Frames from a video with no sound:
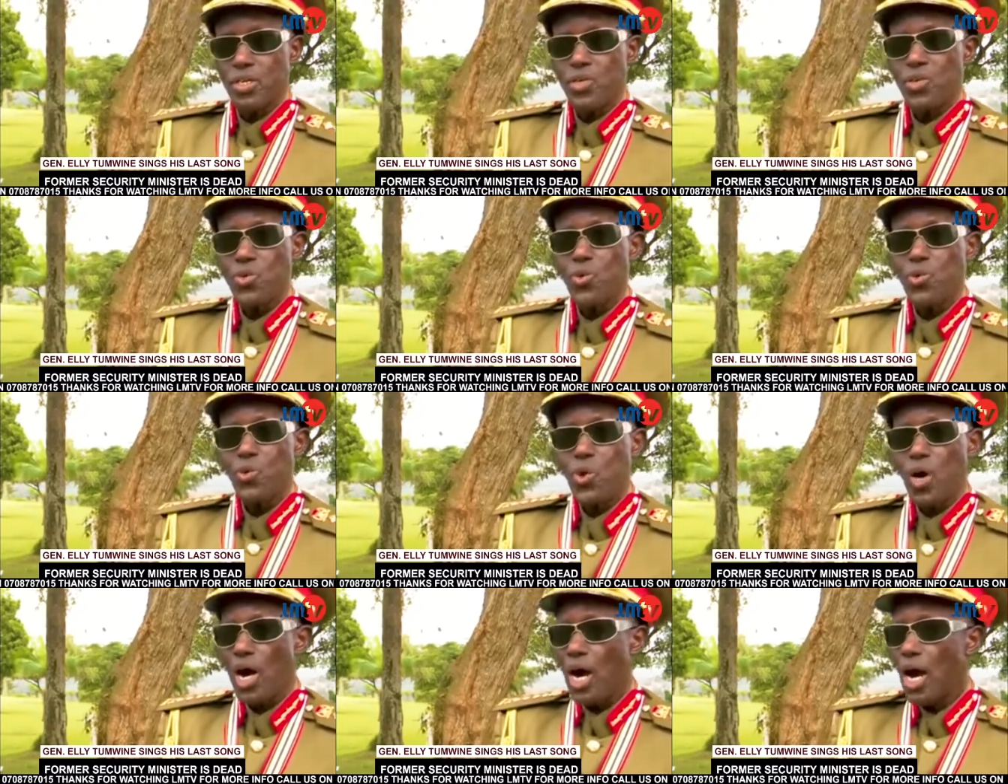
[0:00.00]

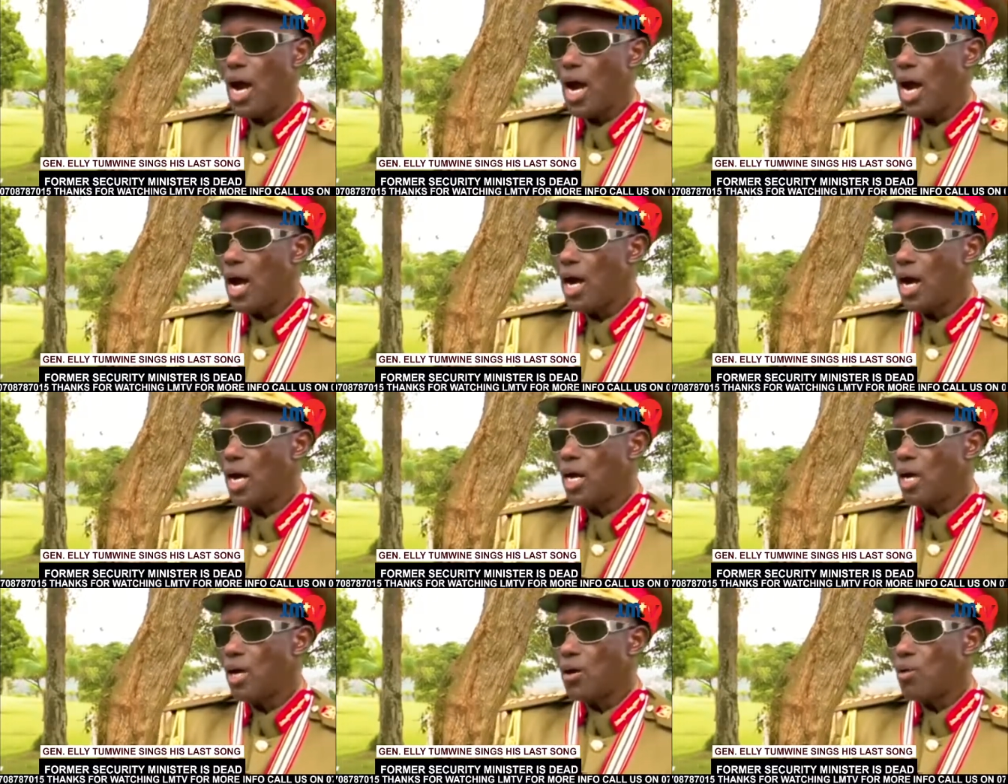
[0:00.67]
you are
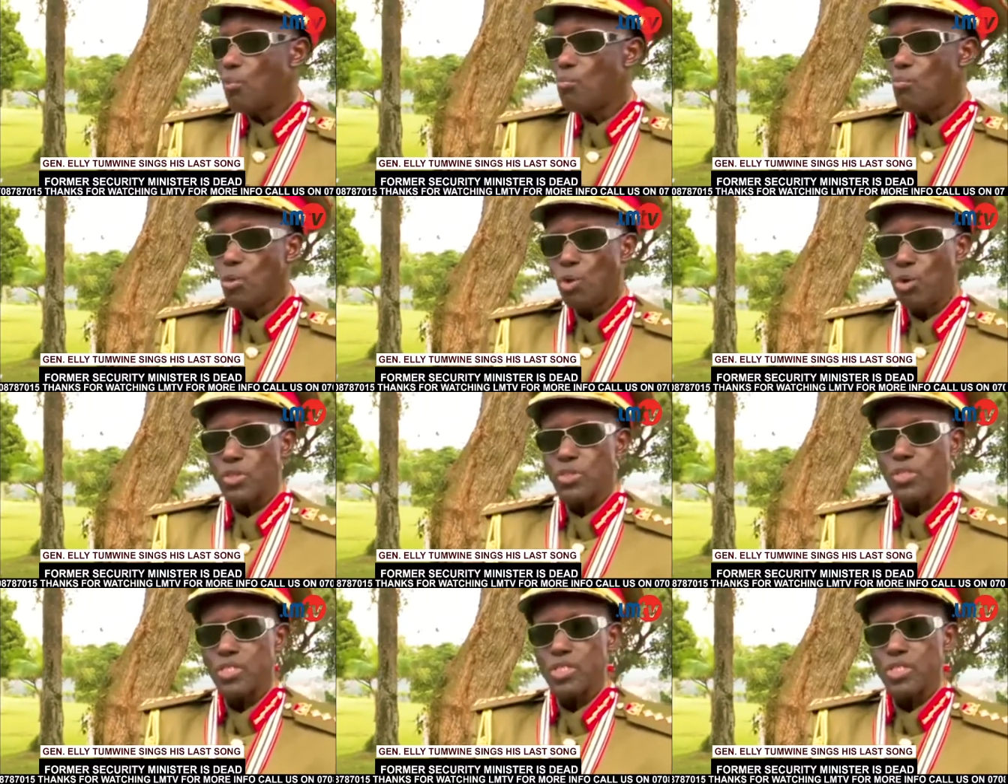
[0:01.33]

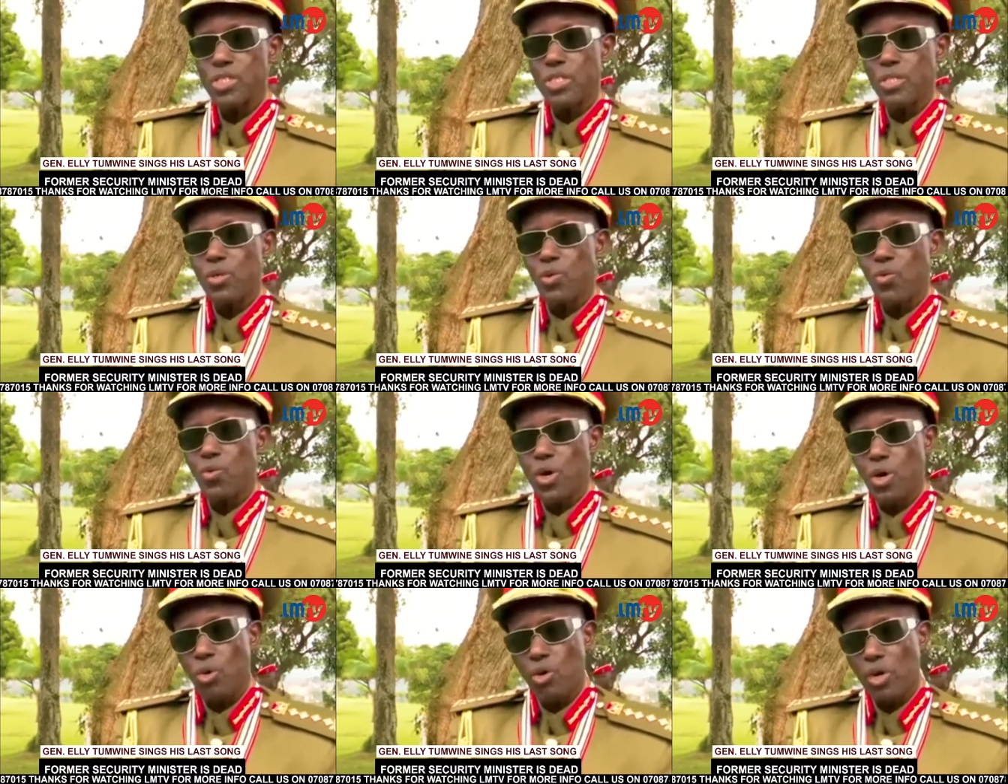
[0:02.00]
most
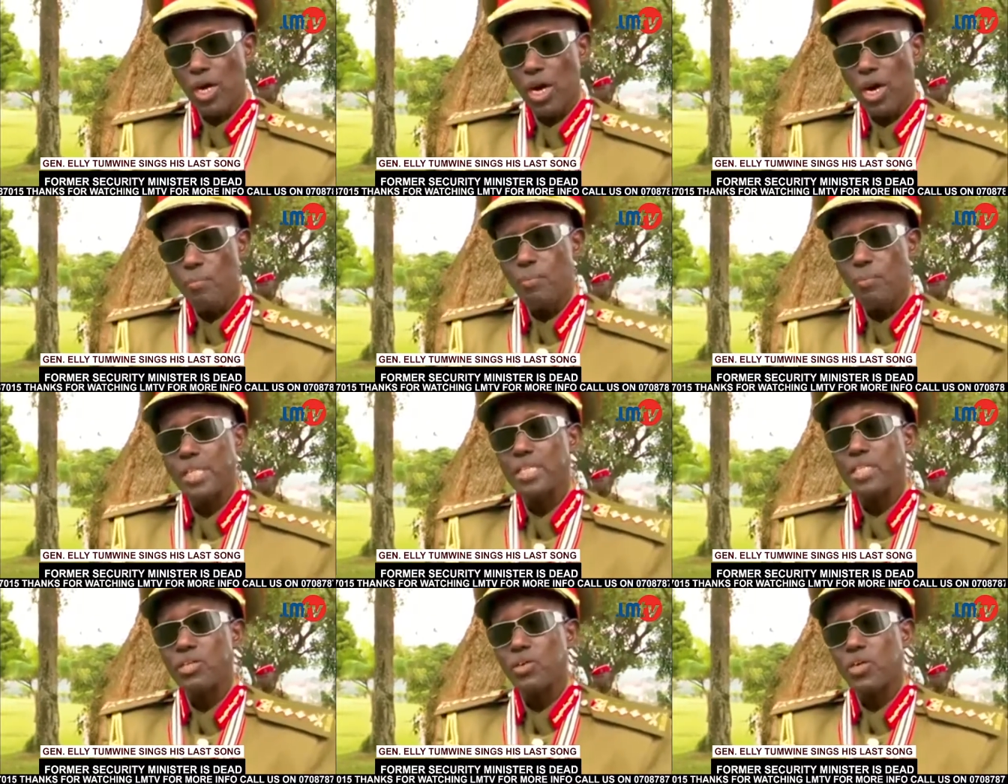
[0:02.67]
welcome, but